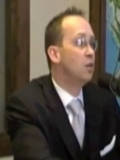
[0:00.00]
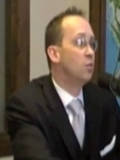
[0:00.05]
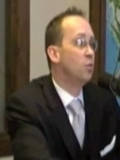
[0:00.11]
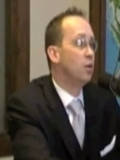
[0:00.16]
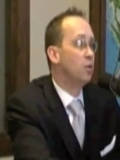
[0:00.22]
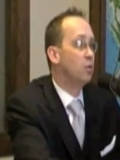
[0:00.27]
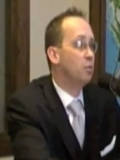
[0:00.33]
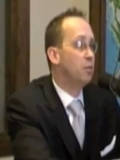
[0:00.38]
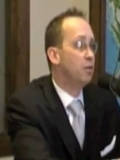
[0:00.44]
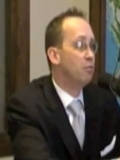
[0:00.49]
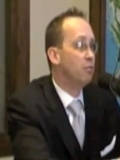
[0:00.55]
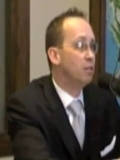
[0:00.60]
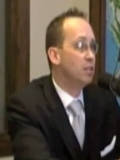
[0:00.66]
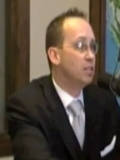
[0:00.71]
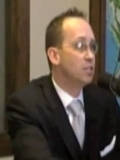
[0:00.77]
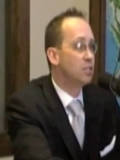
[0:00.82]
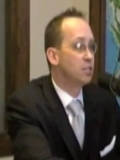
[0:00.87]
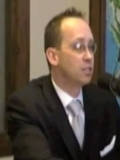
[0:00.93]
We will be
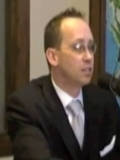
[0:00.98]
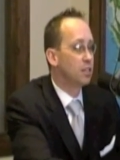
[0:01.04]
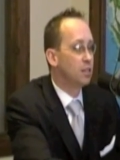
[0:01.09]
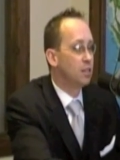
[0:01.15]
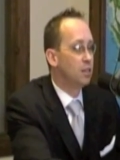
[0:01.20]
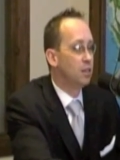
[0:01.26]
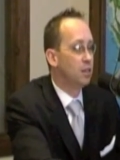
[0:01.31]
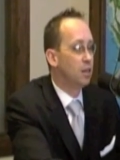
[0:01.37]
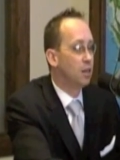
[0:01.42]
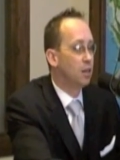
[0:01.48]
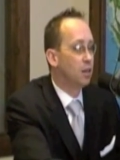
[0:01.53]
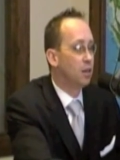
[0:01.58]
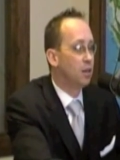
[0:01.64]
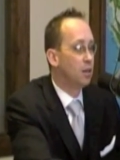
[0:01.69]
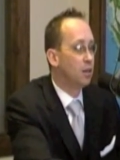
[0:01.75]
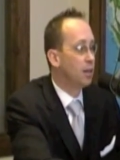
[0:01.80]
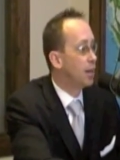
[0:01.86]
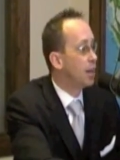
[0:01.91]
releasing,
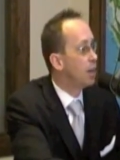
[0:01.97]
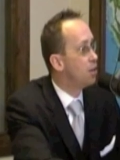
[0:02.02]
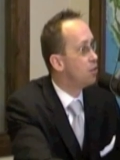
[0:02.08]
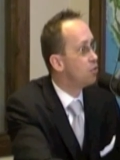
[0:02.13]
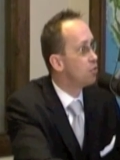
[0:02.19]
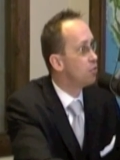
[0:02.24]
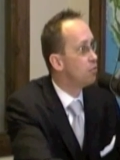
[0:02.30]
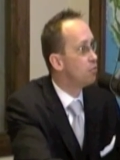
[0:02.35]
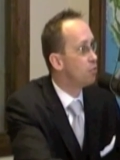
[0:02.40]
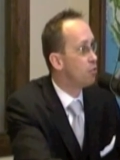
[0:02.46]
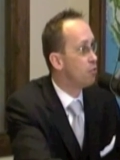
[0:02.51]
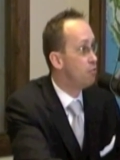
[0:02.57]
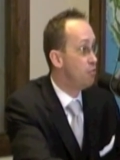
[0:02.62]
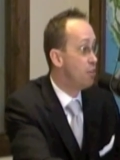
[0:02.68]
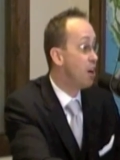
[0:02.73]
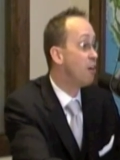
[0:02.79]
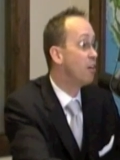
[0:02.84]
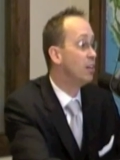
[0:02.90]
on occasion, for
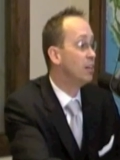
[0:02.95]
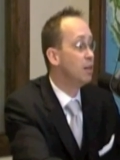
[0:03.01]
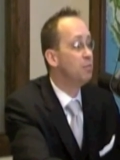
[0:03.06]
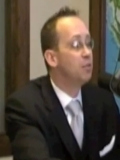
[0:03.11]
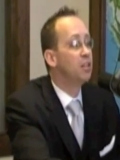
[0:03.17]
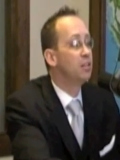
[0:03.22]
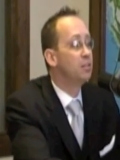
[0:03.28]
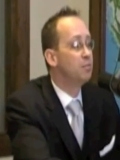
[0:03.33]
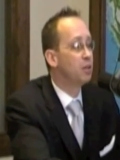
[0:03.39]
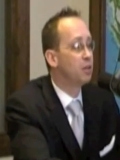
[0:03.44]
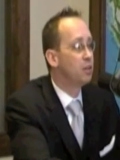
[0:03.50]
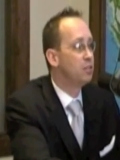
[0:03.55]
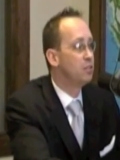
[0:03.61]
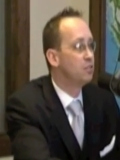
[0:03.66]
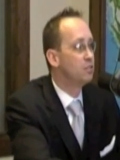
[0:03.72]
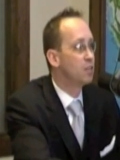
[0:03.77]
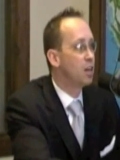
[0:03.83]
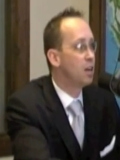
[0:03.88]
very limited
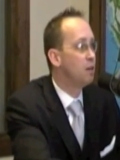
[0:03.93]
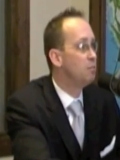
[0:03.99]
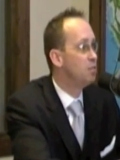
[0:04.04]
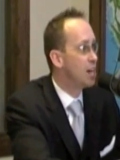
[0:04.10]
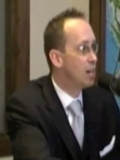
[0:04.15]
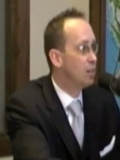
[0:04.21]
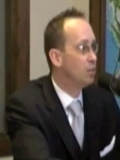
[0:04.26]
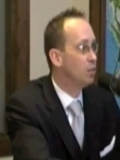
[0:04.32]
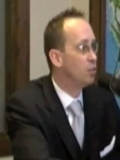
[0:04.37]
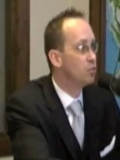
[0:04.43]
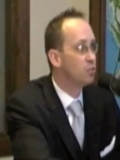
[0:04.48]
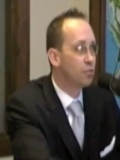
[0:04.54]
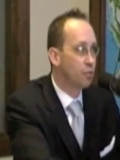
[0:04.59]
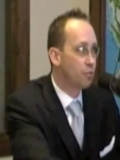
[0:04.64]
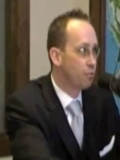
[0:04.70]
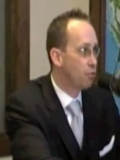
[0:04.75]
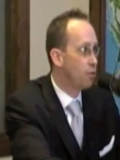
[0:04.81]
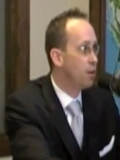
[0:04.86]
periods of time, downloads
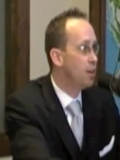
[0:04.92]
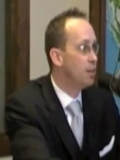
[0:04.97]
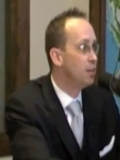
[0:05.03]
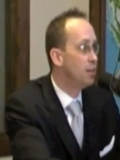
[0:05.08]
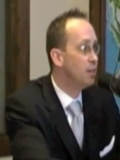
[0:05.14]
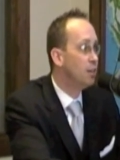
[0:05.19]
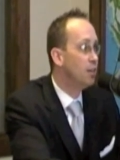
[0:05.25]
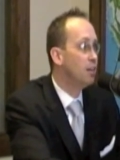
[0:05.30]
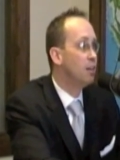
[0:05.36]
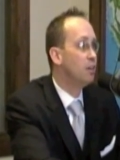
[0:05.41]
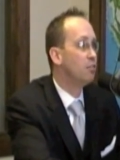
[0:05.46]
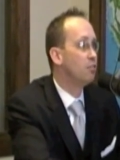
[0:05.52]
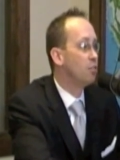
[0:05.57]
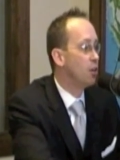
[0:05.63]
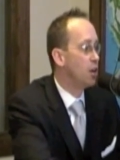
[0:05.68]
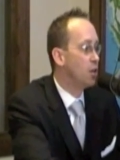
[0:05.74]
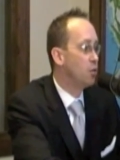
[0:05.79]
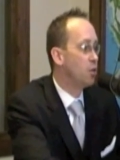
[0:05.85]
for free
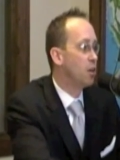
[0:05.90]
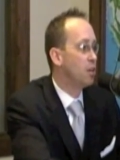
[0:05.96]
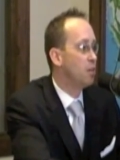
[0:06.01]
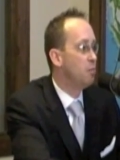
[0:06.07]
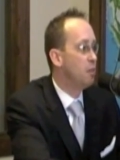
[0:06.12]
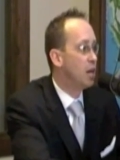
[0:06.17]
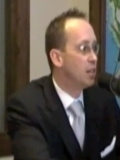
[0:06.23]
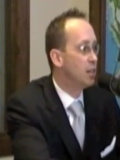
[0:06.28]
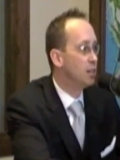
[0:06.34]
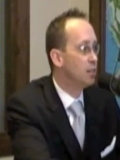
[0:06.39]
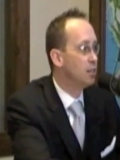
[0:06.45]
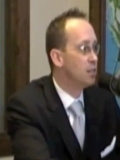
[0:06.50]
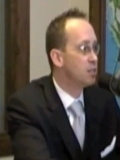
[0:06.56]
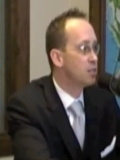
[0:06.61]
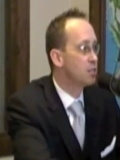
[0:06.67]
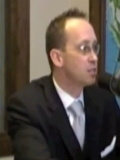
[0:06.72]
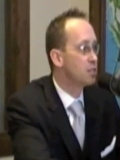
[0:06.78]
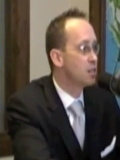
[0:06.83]
for anyone on the mailing
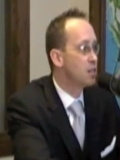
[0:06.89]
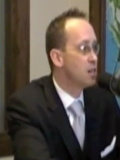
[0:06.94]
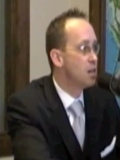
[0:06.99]
list.